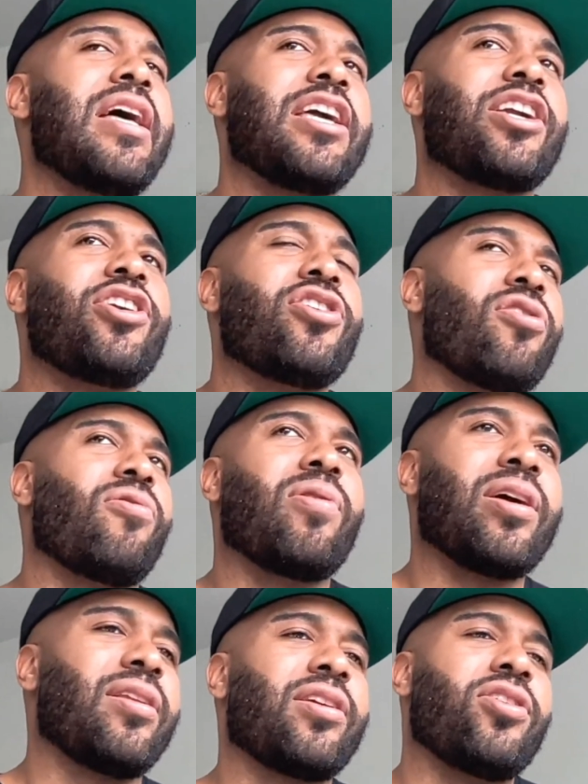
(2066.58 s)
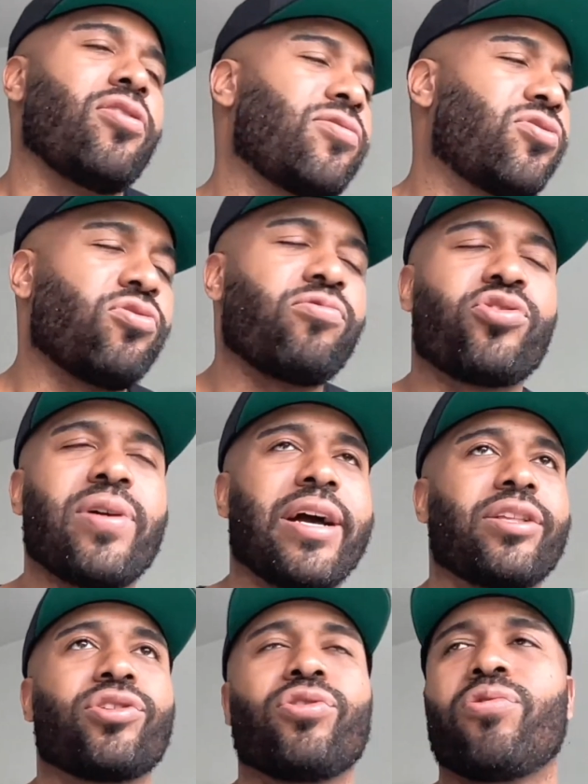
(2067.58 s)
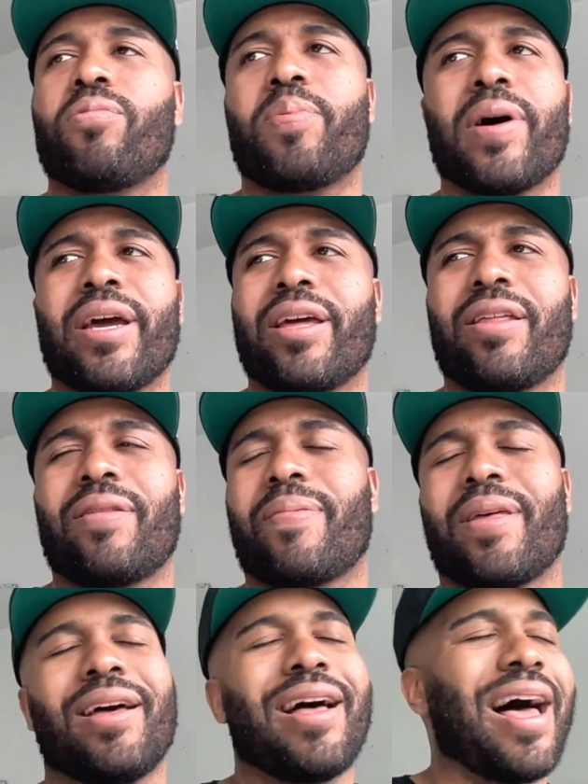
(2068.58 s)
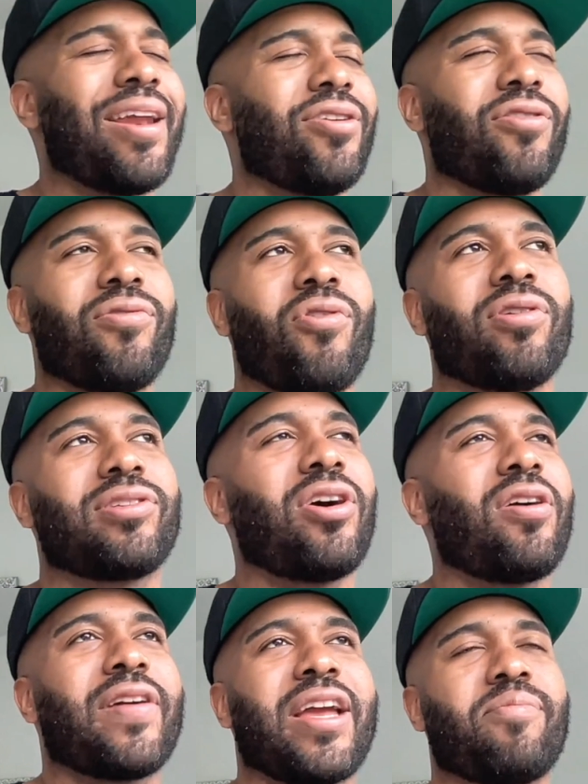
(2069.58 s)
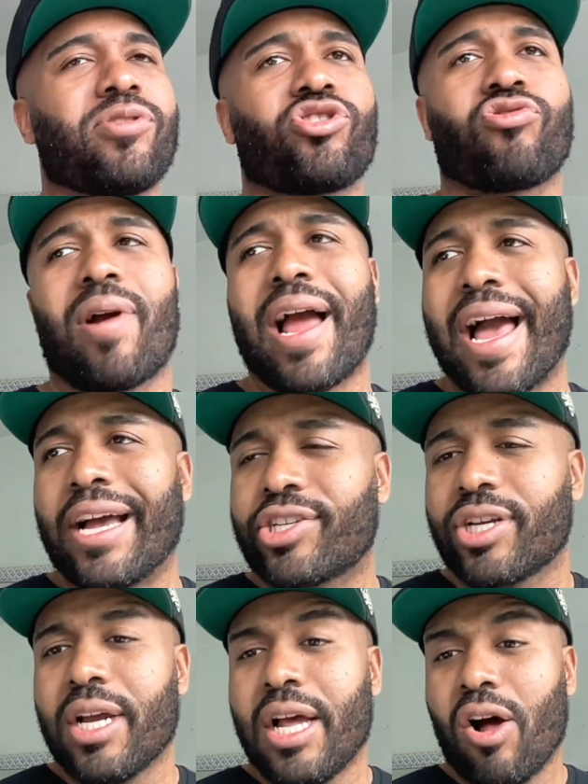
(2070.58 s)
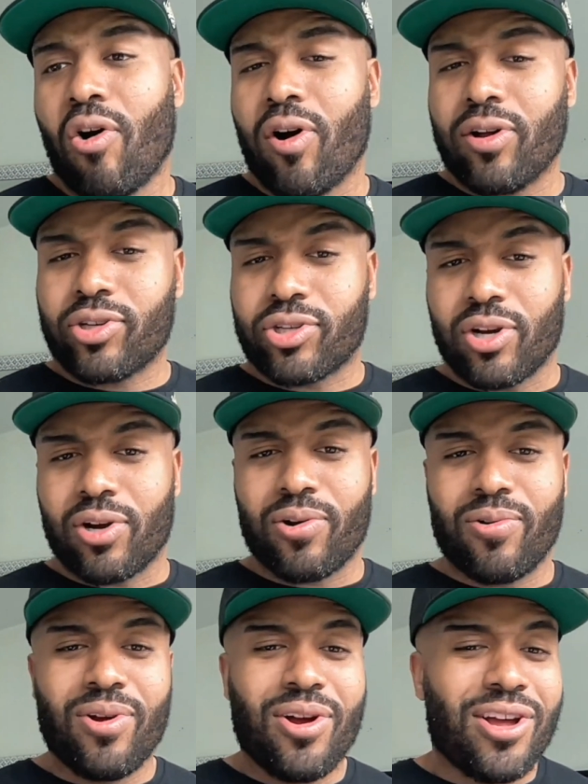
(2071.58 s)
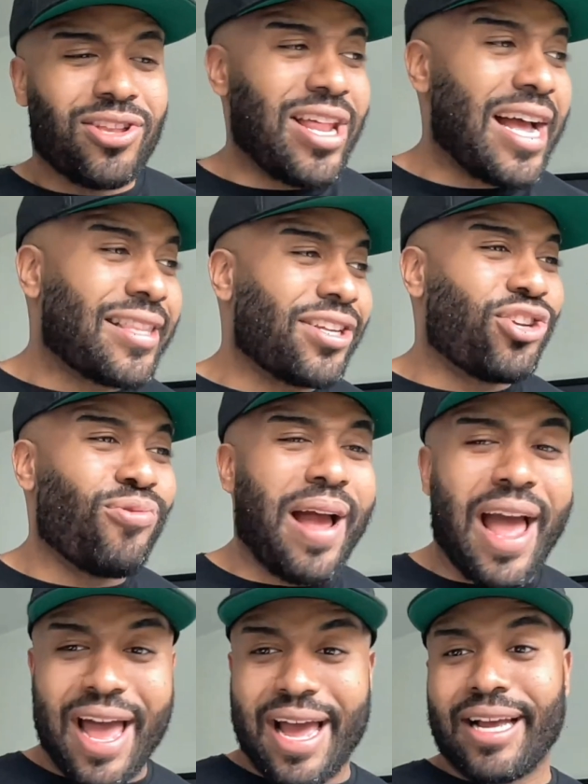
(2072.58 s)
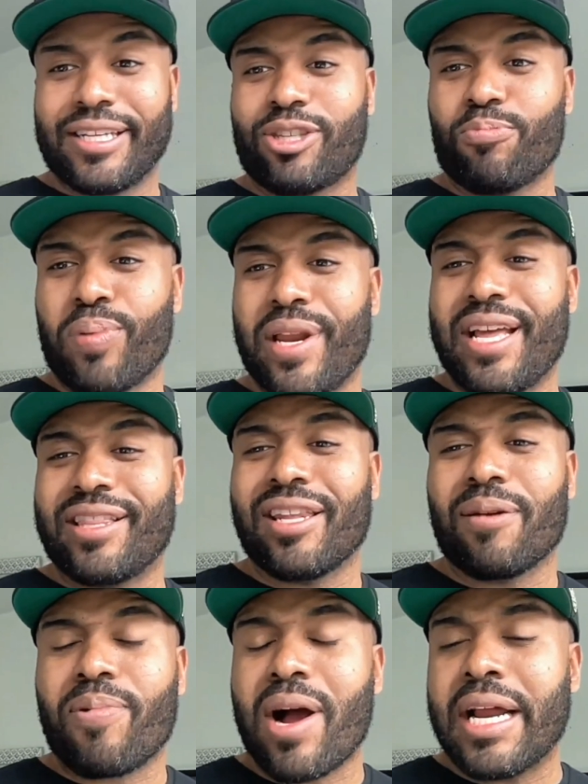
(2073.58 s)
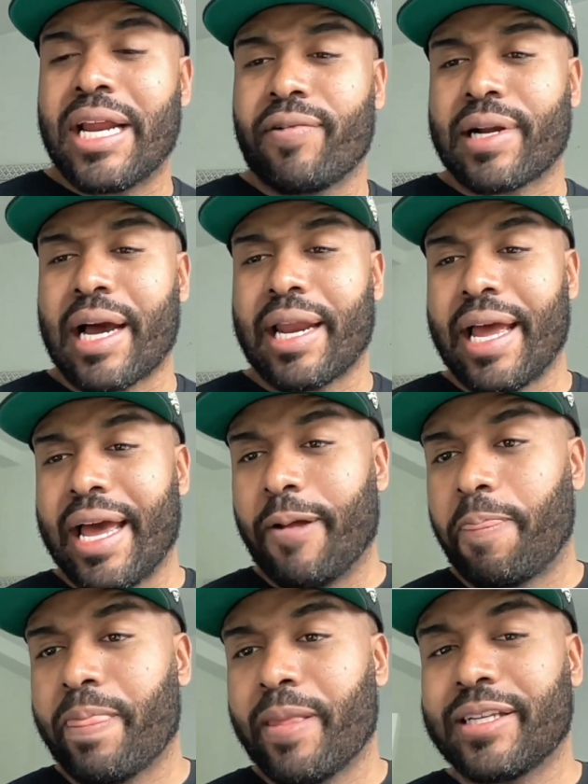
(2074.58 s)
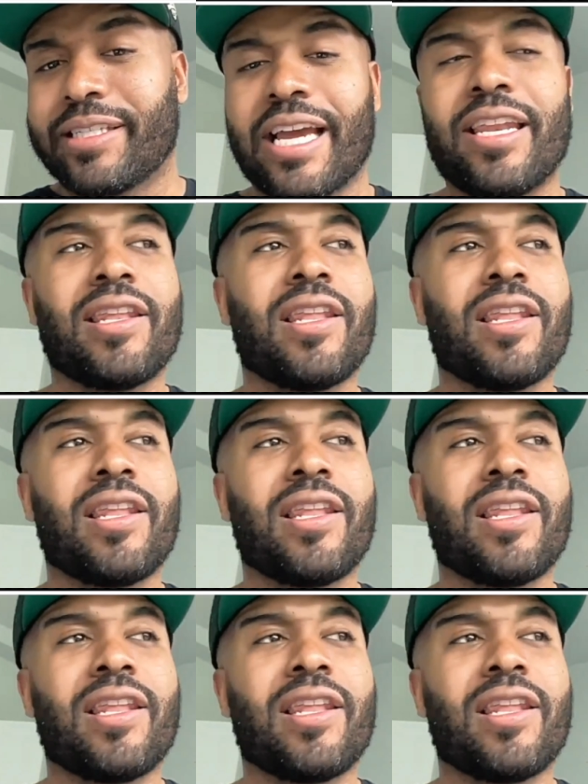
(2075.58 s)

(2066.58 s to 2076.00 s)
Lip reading: and do what you gotta do. But I don't know. Darvin Ham was trash. Also, not that you asked, but the LeBron era got to end. Send